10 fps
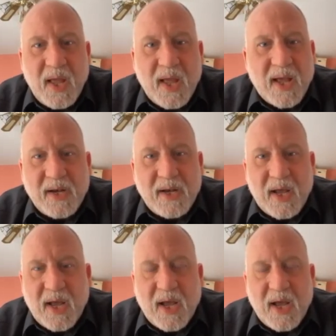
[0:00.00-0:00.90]
And
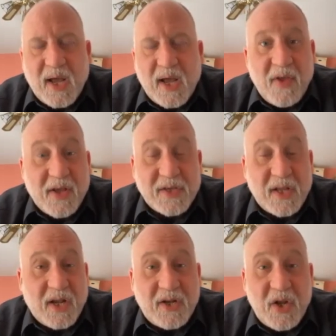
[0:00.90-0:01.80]
I think it's
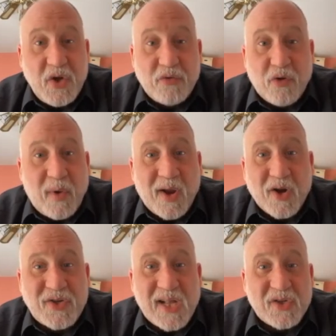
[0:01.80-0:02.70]
going to continue growing. Our
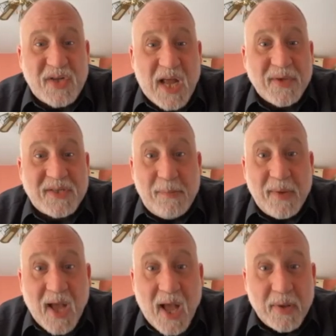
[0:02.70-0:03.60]
challenge now is
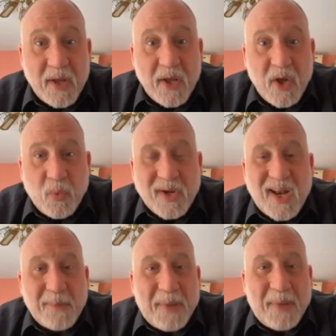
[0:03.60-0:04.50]
keeping up. We're
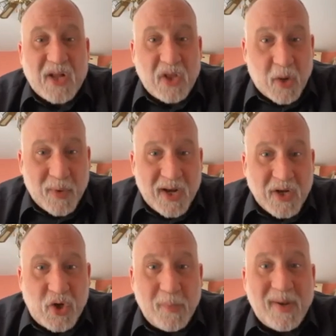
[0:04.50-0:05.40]
getting backlogged. We're
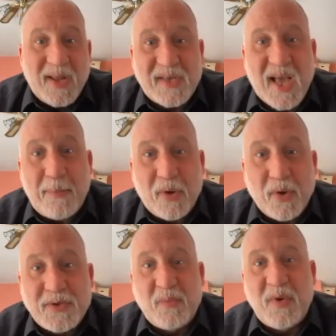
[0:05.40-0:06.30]
getting too many
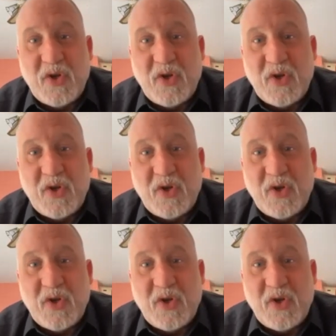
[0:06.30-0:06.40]
samples and we